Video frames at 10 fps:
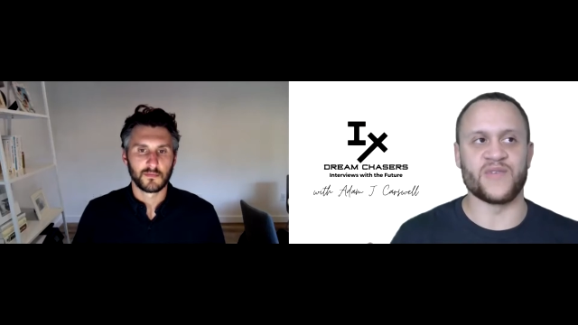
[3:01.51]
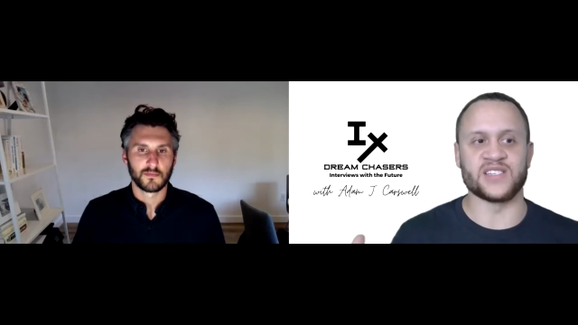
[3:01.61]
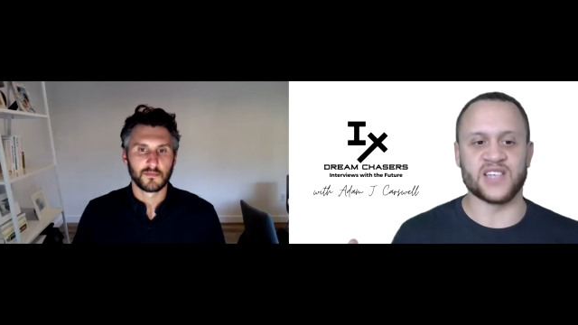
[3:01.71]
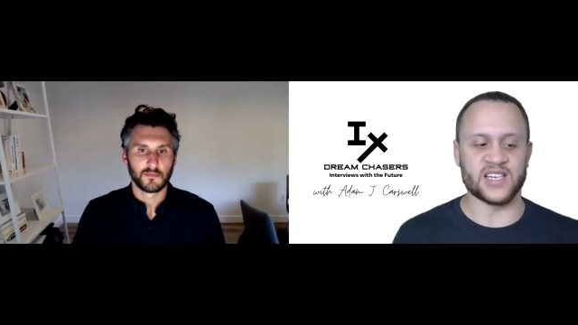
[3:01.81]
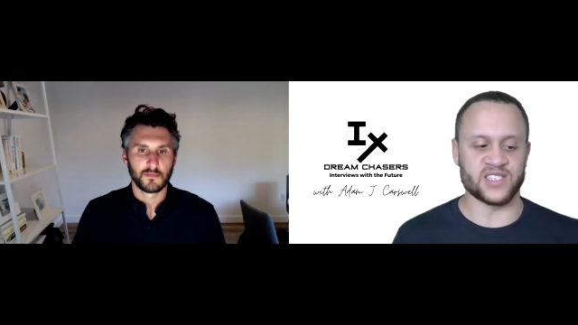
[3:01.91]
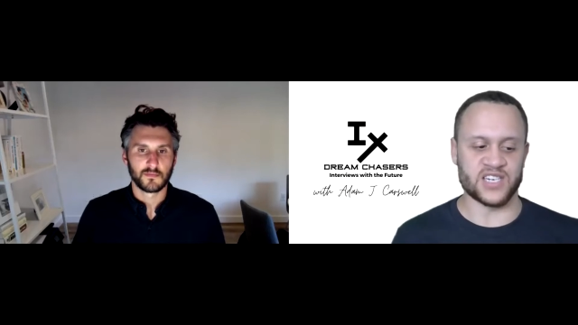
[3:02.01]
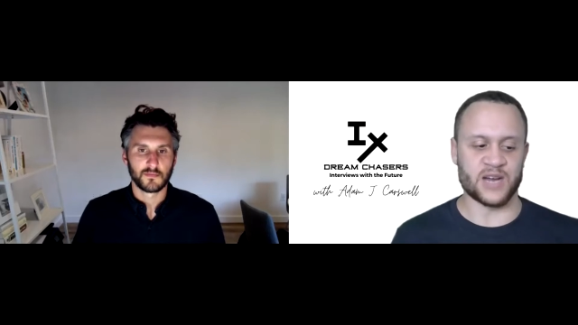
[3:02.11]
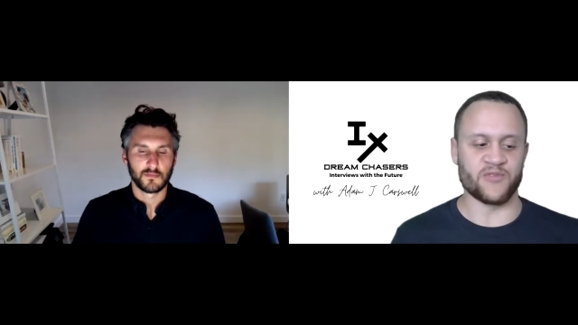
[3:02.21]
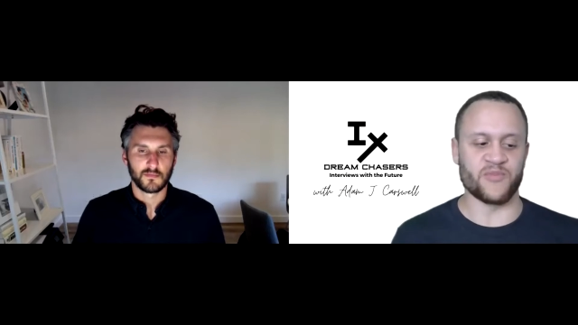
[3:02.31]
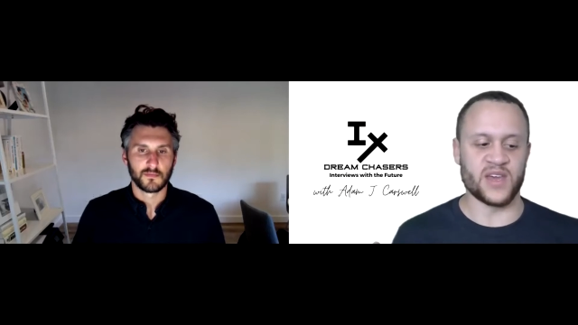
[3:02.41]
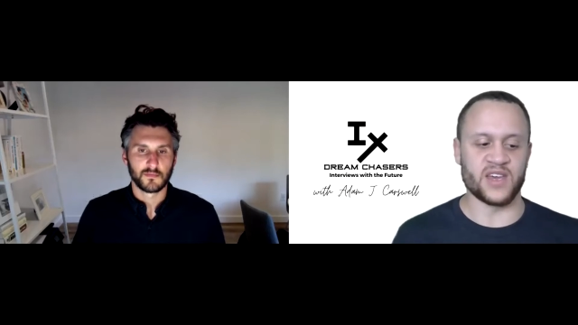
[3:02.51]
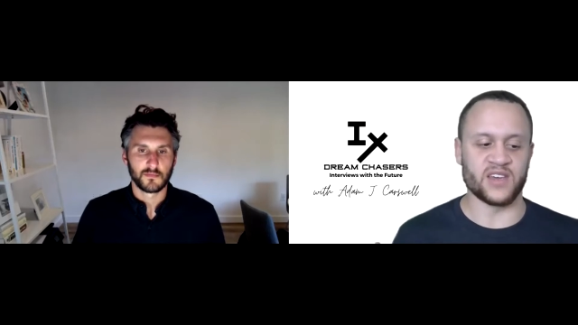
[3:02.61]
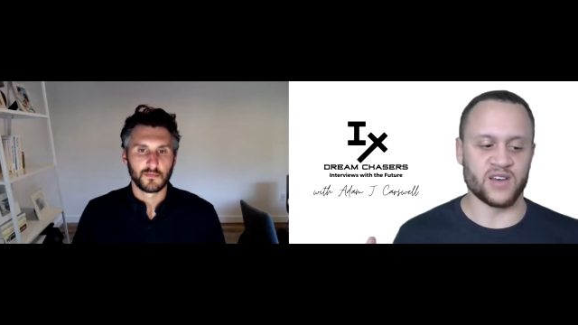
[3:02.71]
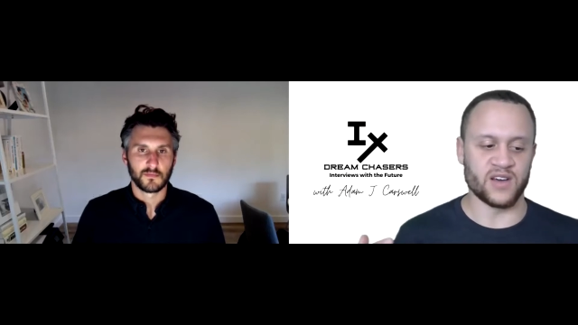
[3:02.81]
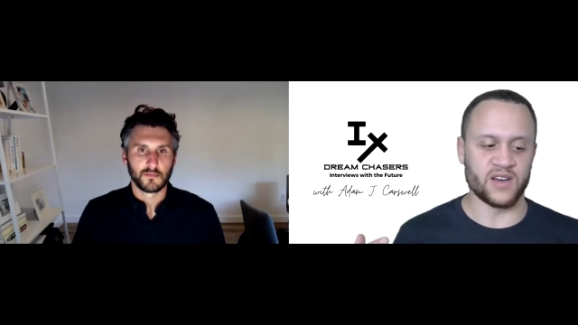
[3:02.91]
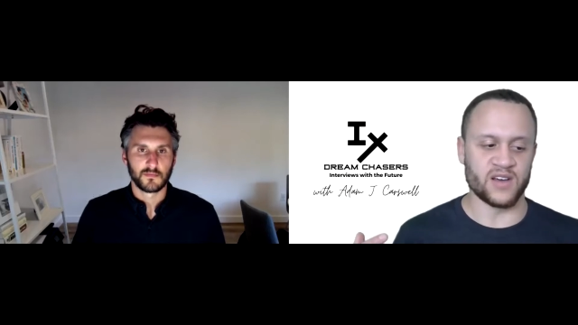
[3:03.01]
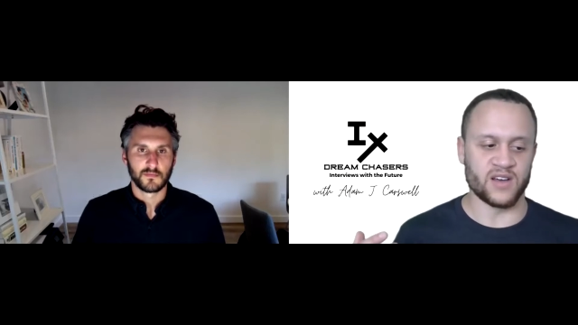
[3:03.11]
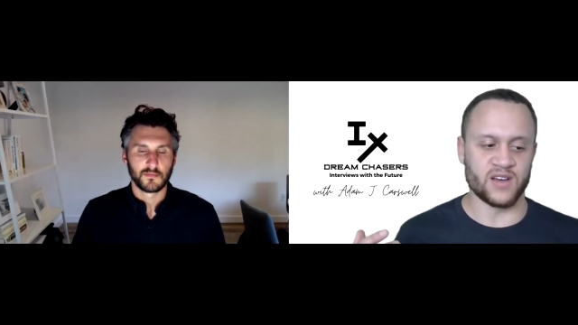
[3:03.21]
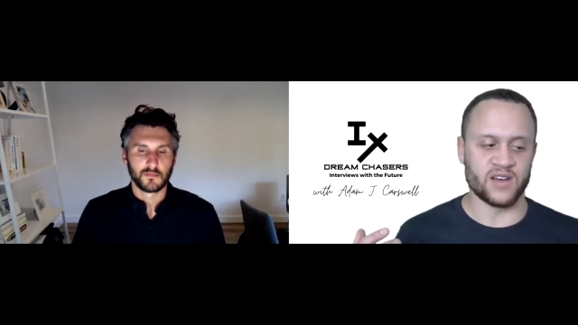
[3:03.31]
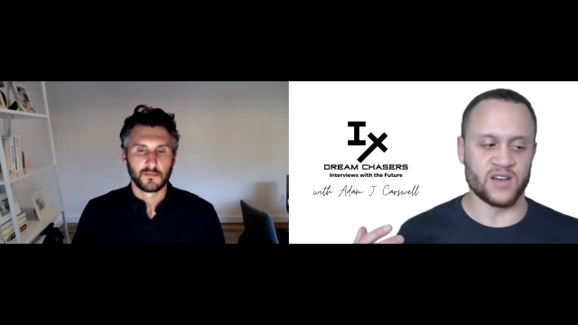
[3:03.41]
Speaker 1: a fantastic job of making
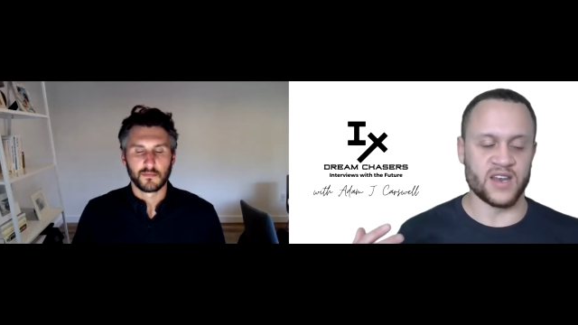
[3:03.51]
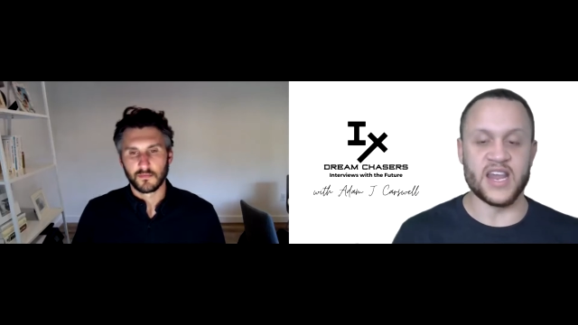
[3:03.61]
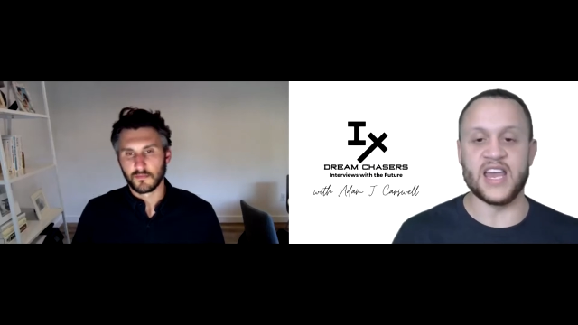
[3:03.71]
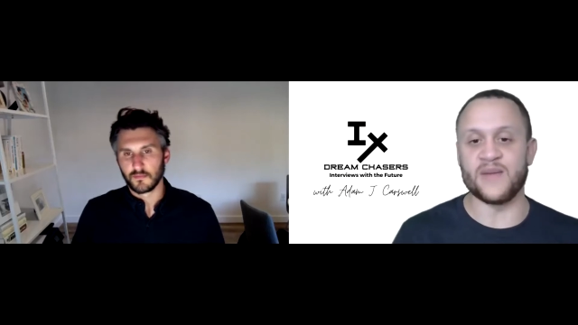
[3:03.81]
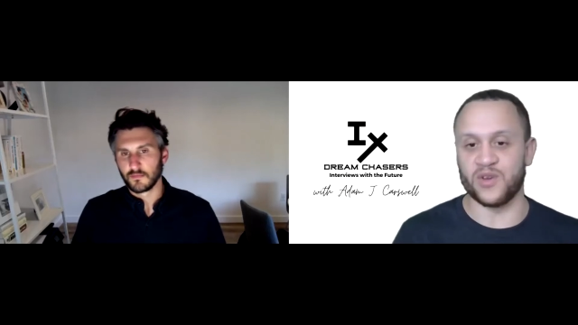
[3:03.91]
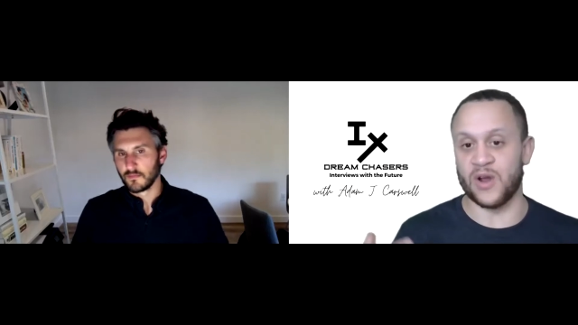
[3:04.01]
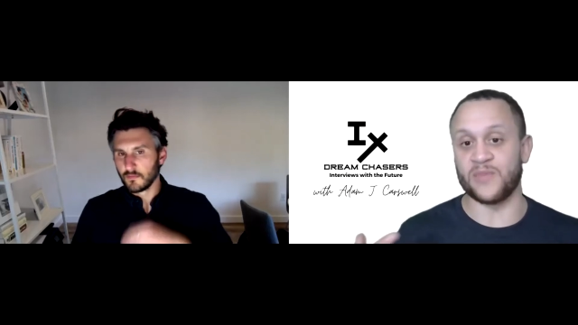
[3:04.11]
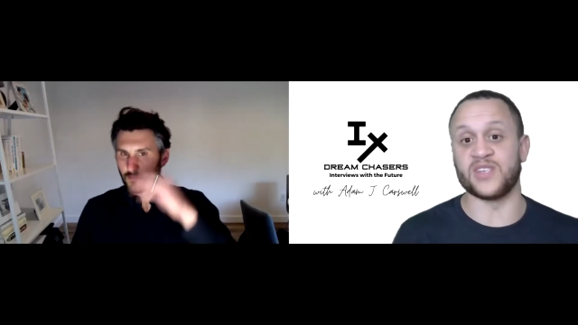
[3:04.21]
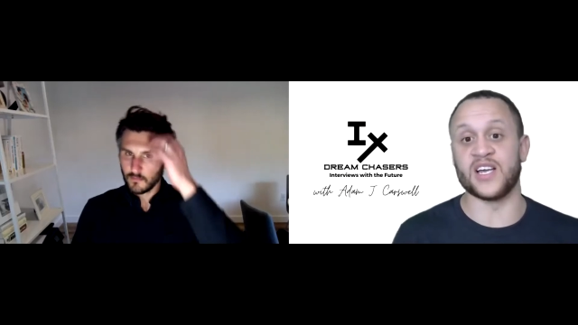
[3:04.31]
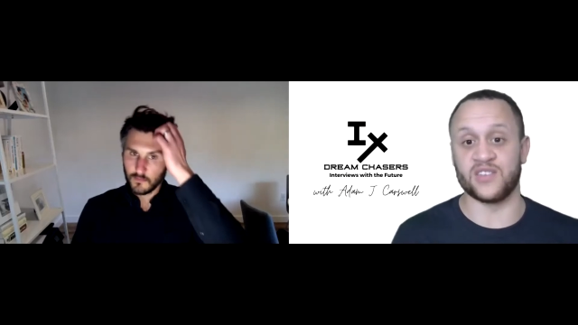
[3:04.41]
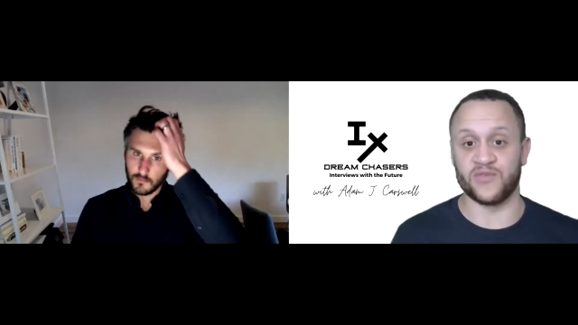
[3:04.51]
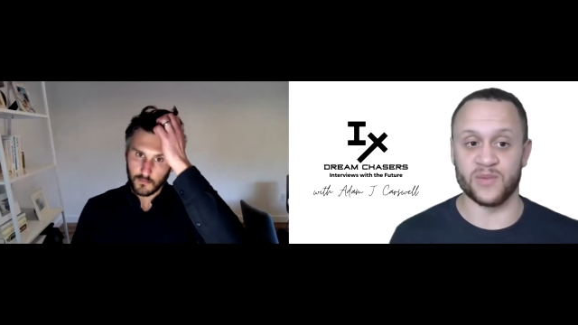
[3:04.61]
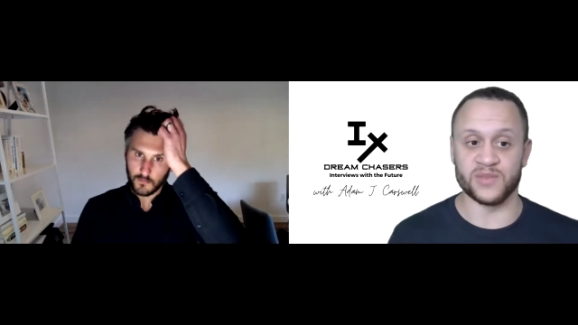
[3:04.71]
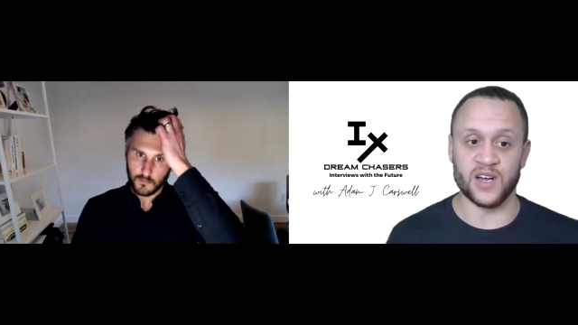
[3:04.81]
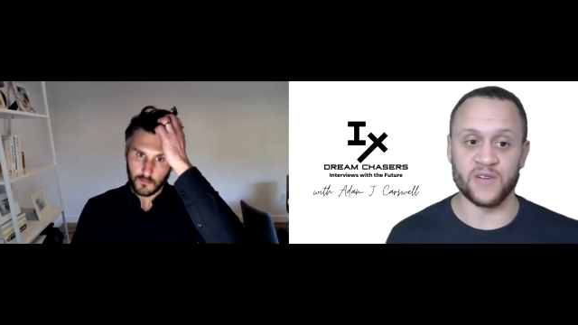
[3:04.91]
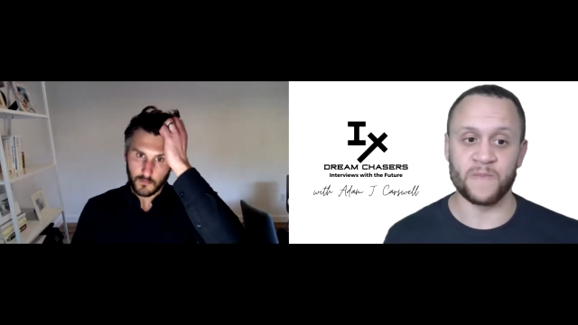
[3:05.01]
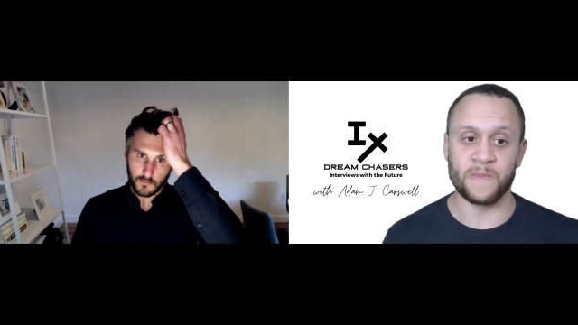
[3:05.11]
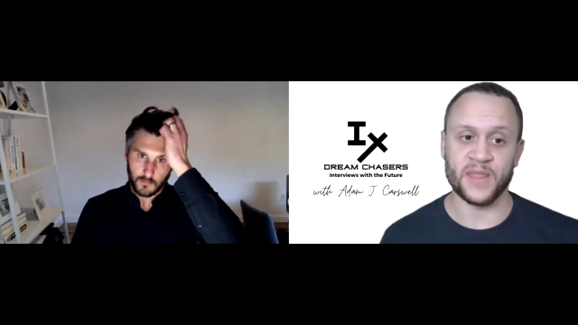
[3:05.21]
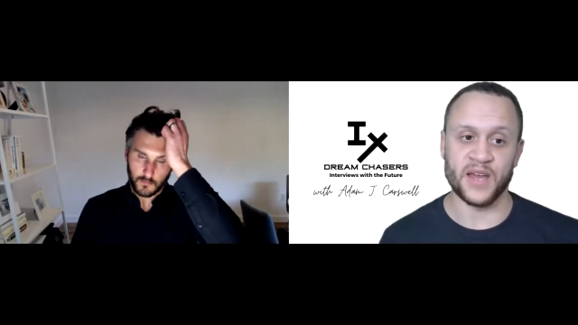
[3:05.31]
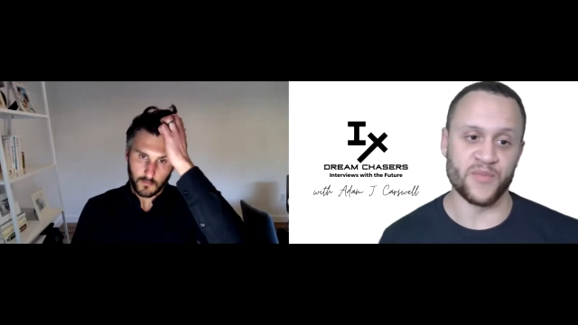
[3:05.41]
a name and a reputation for himself
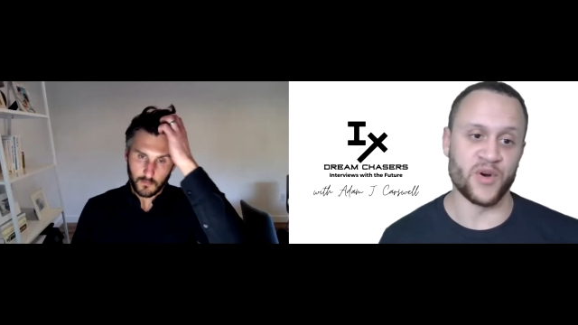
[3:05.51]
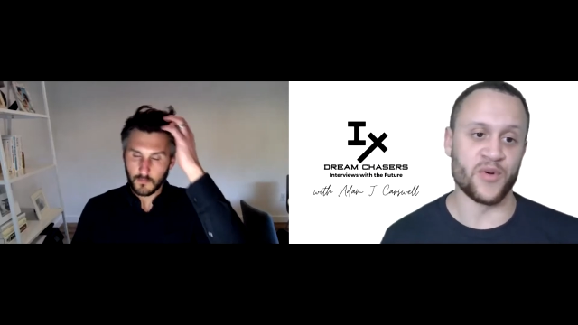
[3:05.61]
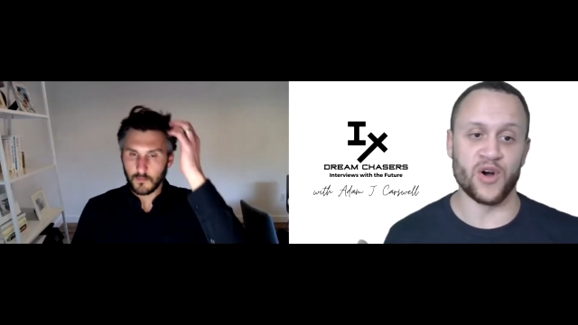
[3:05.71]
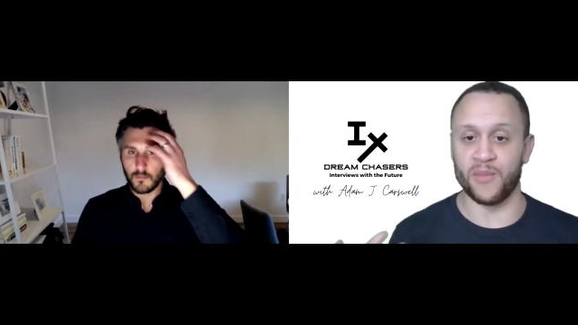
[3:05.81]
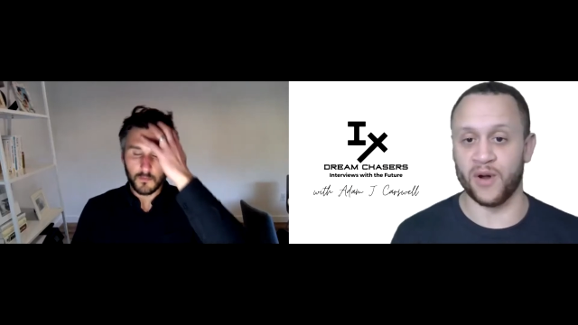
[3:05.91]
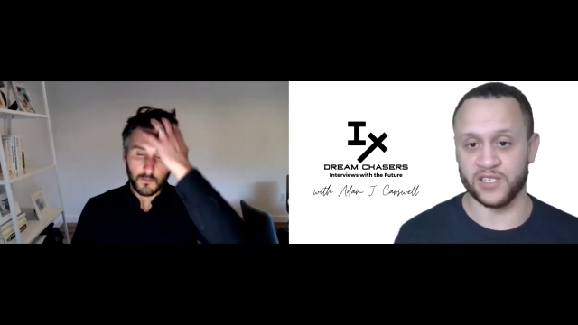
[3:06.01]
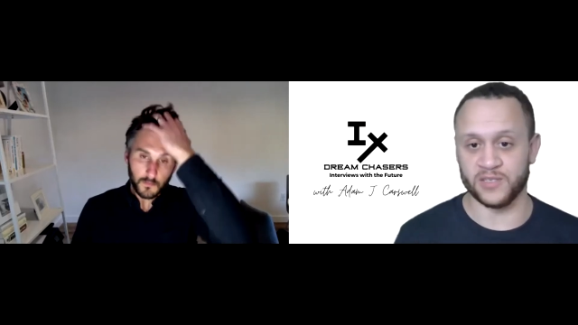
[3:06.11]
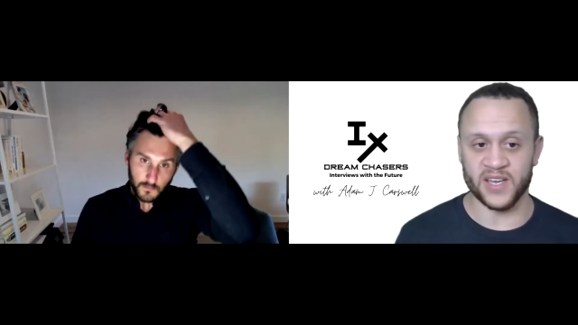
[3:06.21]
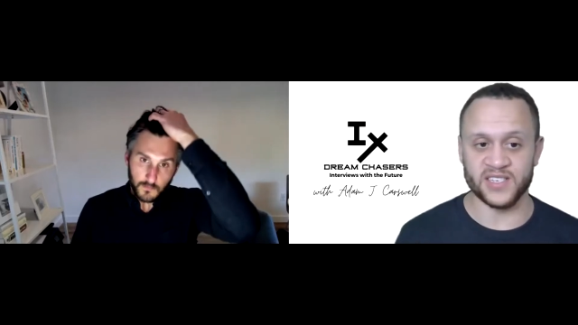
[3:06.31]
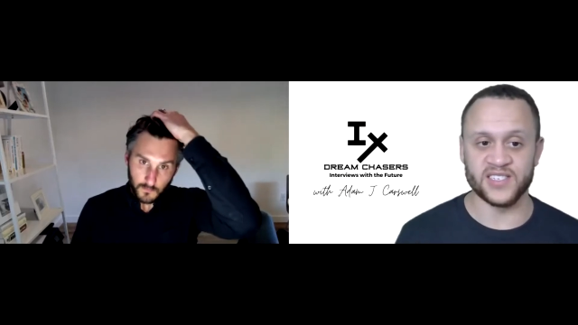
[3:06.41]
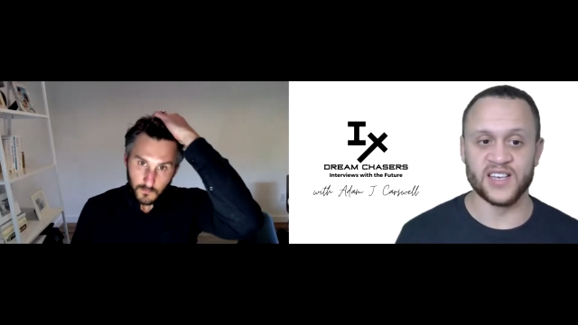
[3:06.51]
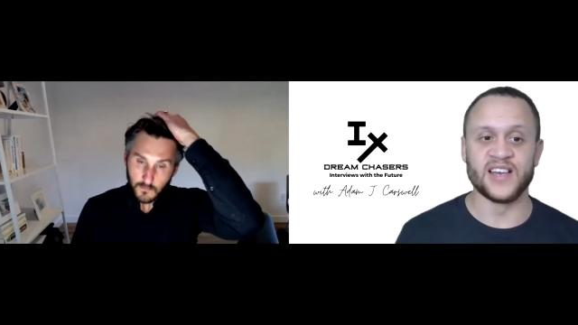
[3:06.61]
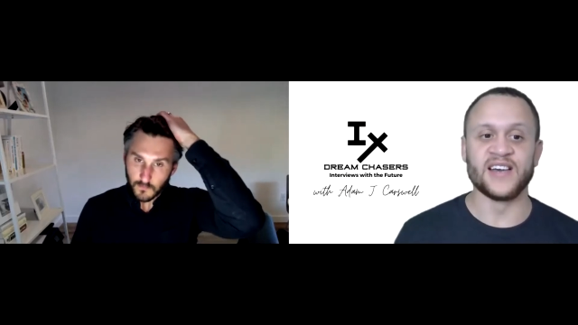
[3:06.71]
in the mobile home park space.